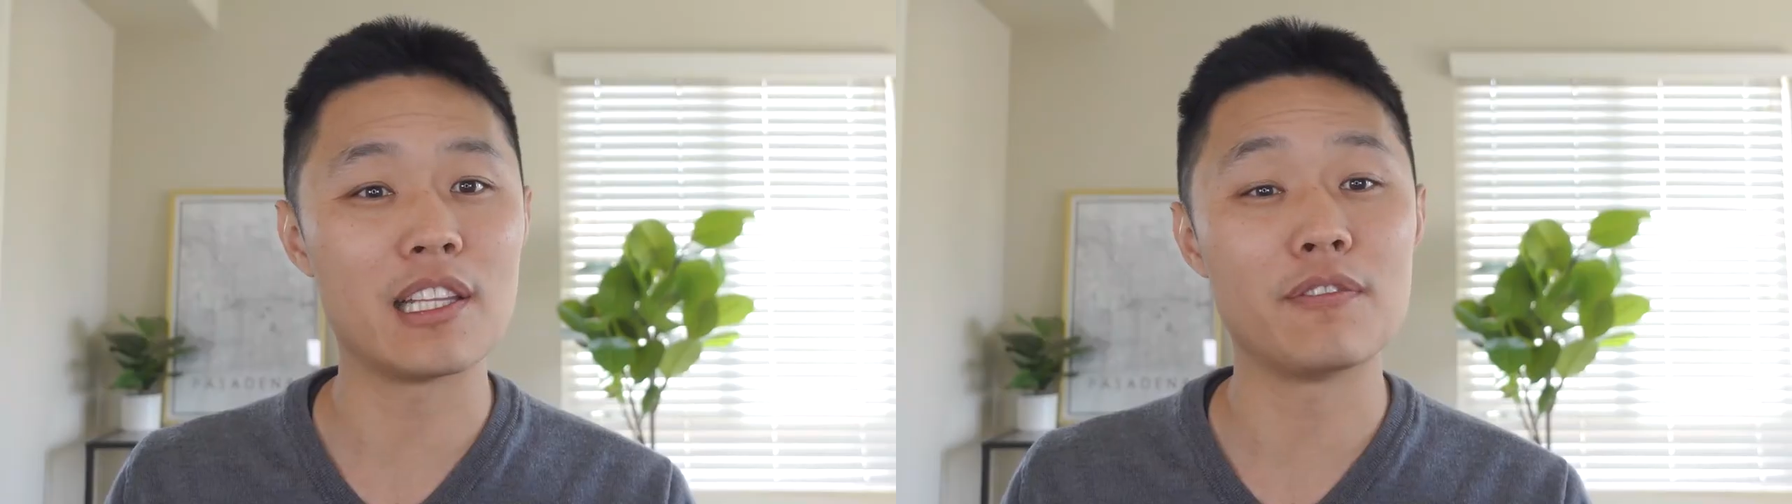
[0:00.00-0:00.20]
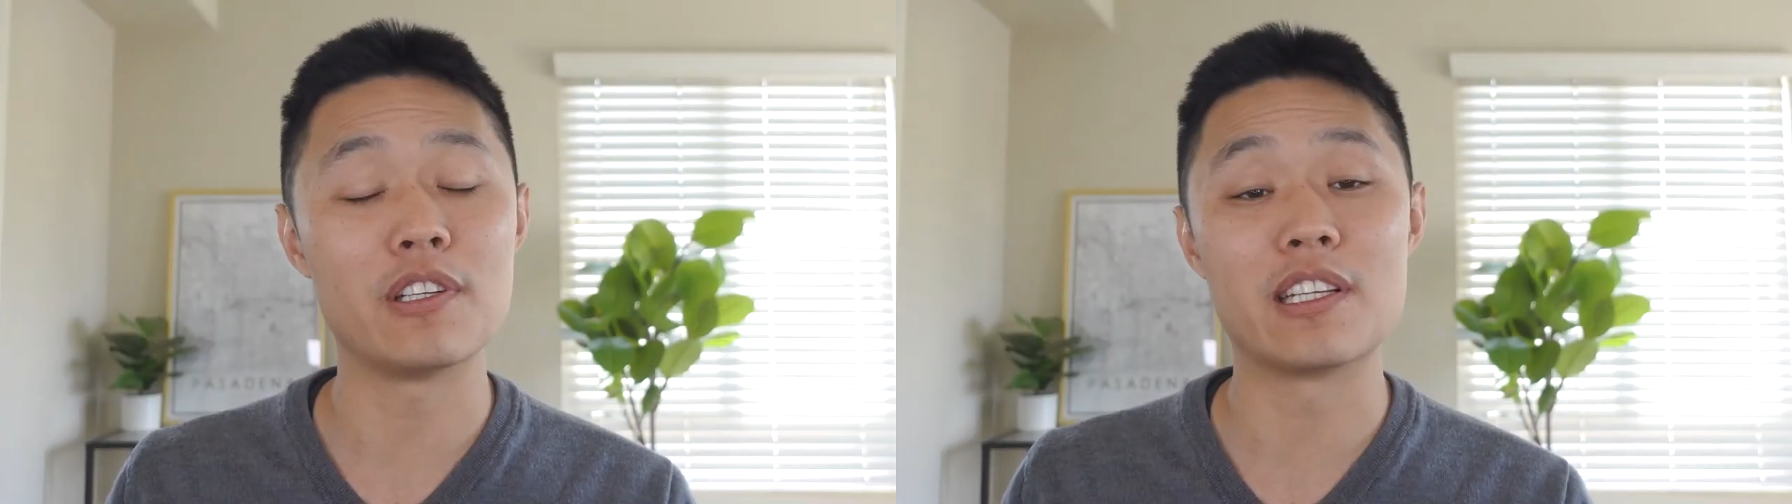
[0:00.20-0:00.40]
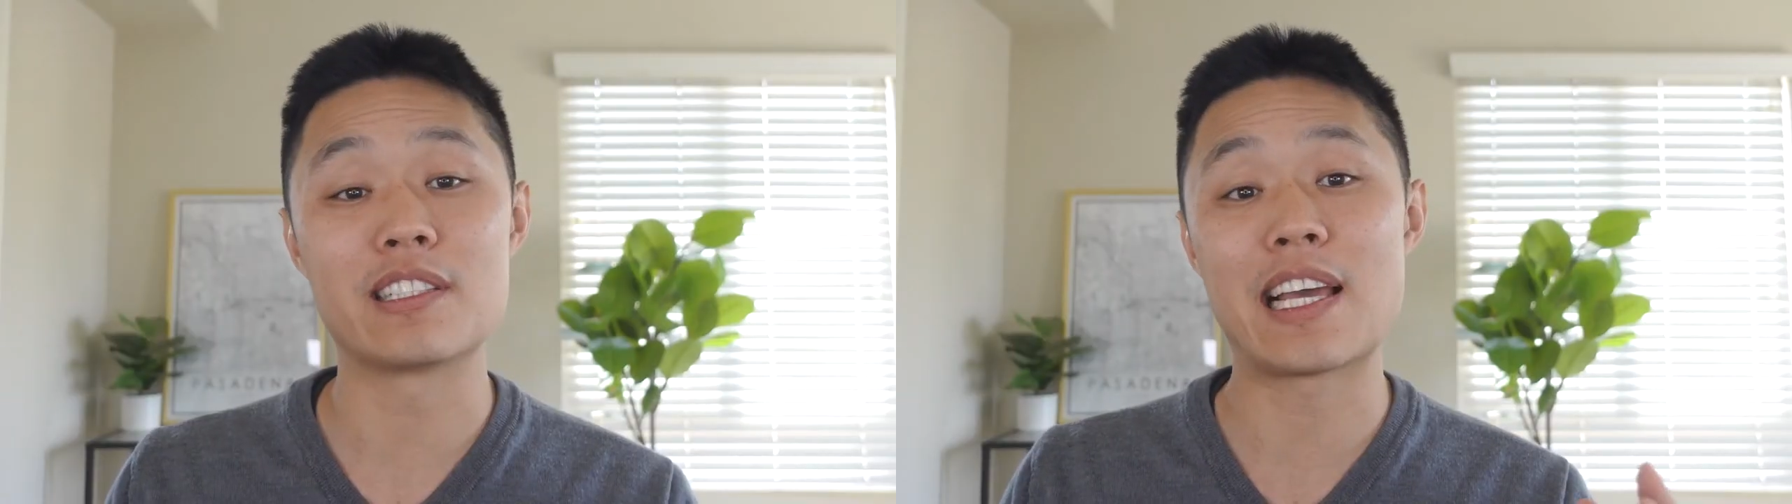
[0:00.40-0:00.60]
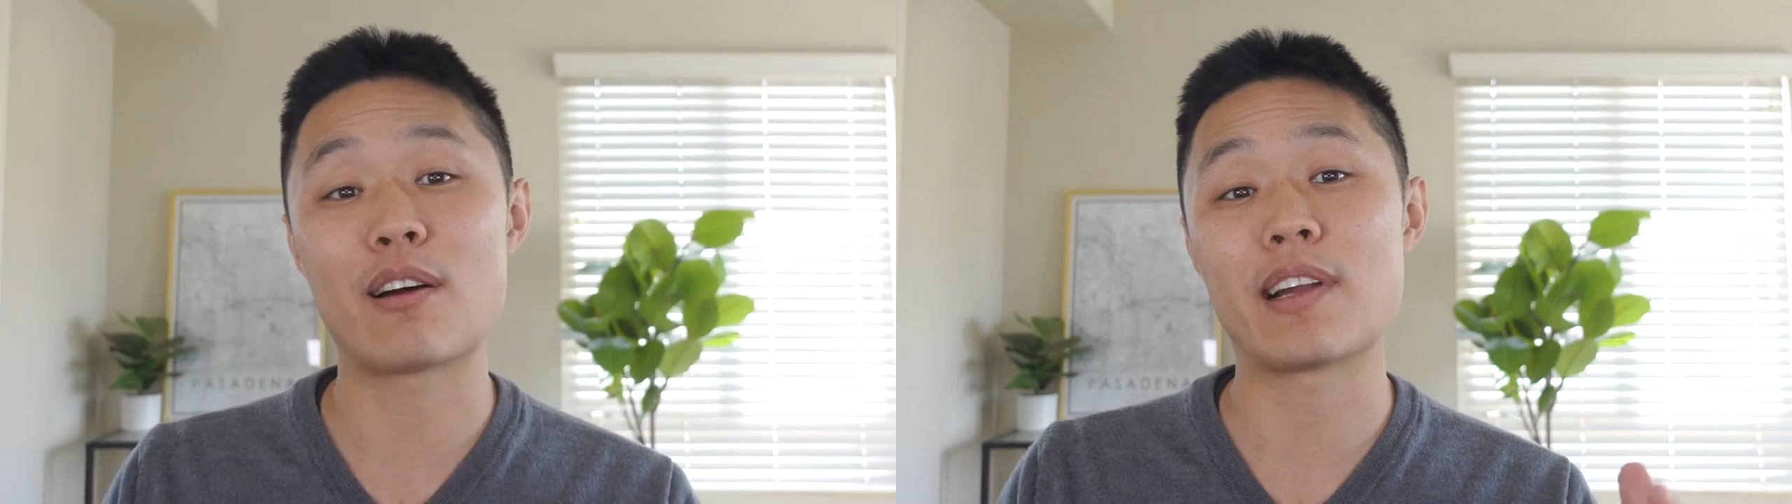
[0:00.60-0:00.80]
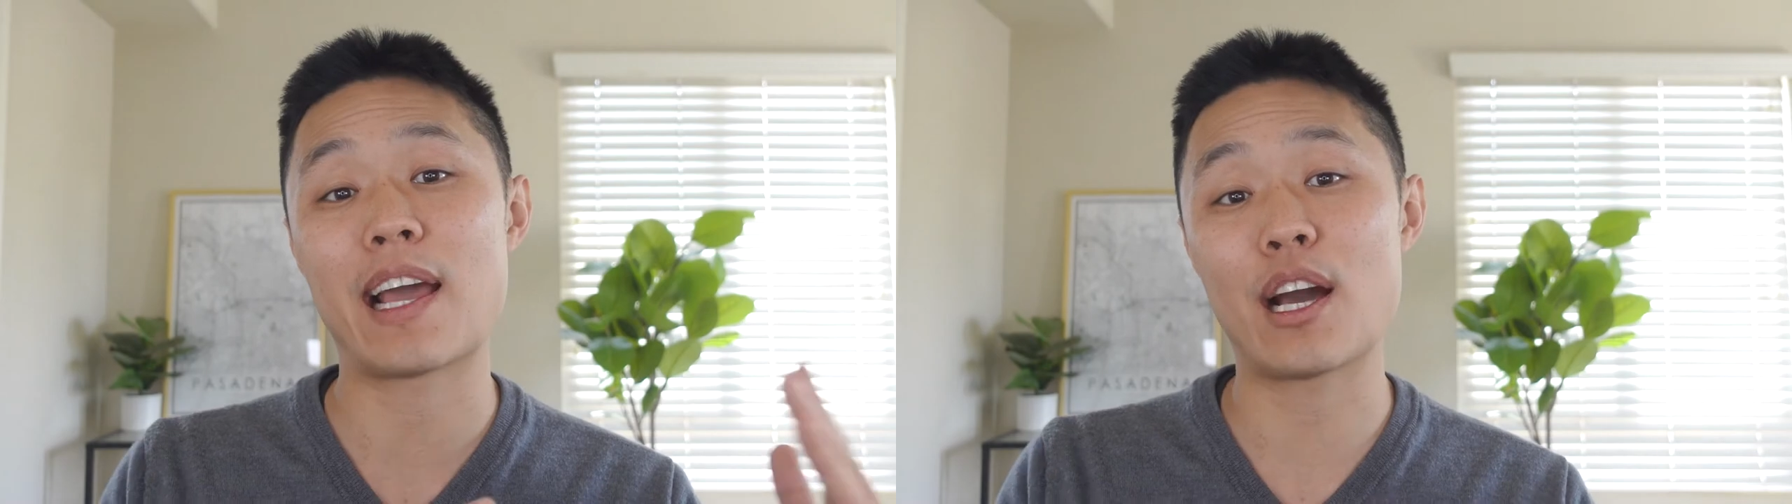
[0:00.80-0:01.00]
live in a
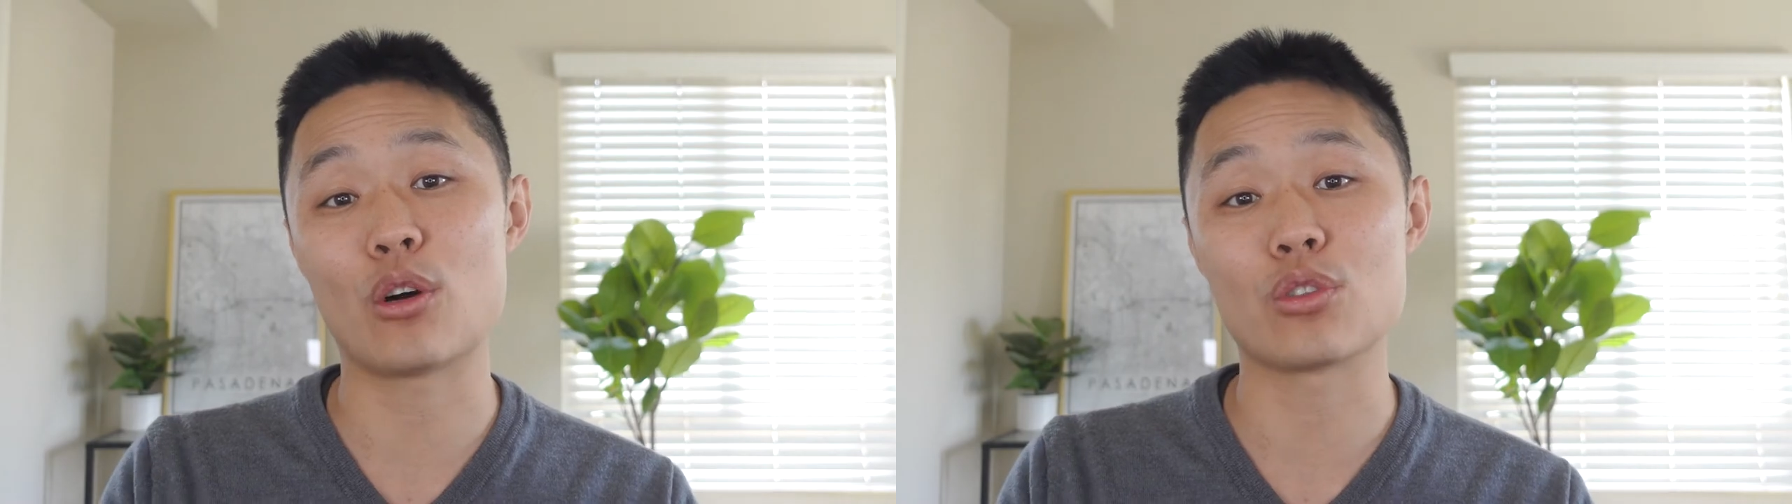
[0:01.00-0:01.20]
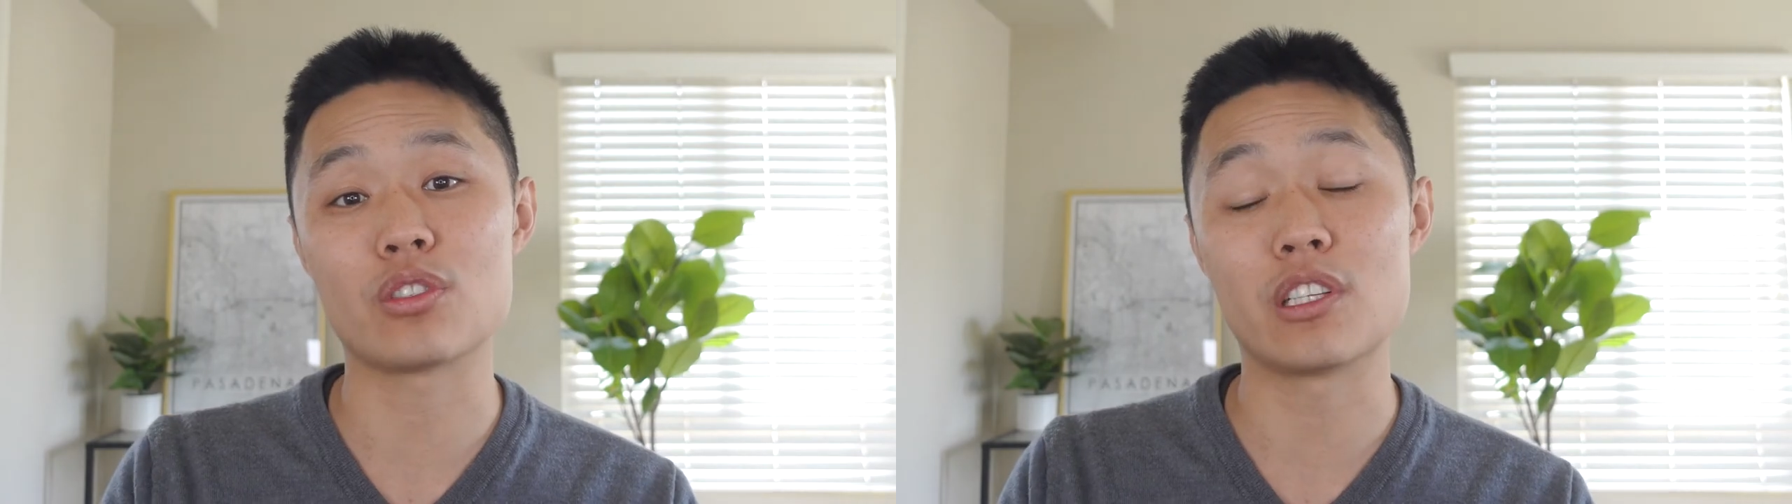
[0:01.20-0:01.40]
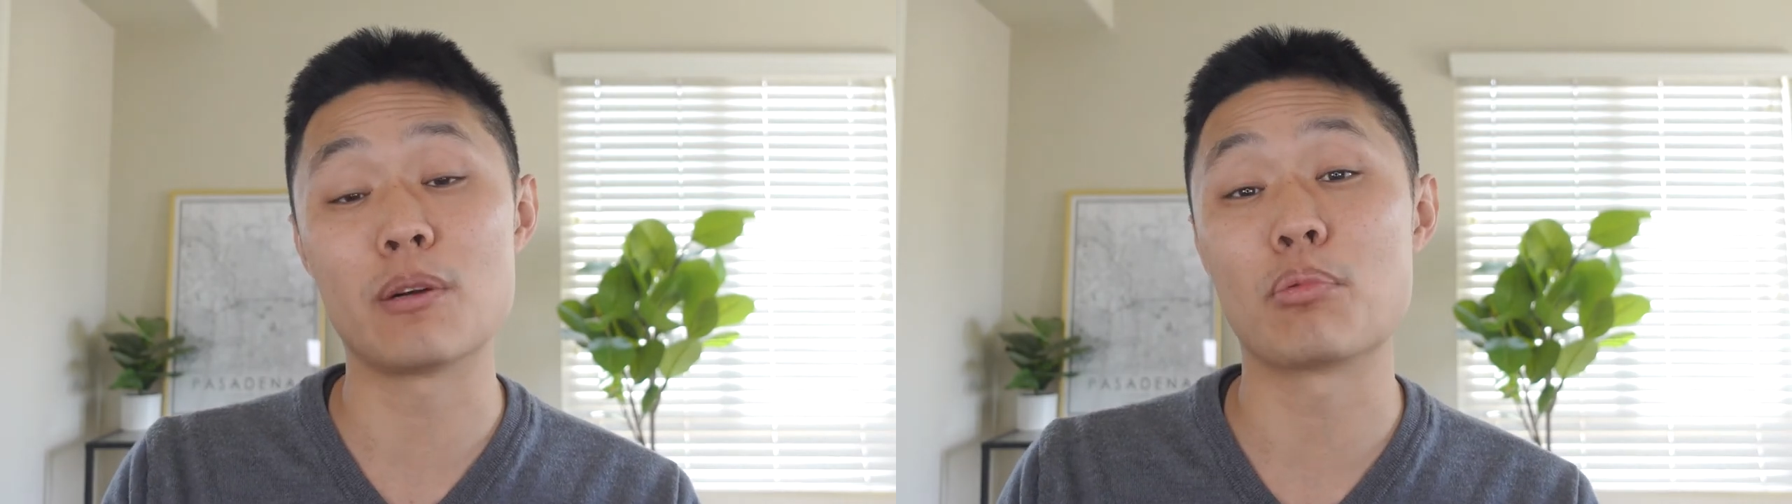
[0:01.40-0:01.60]
townhouse in a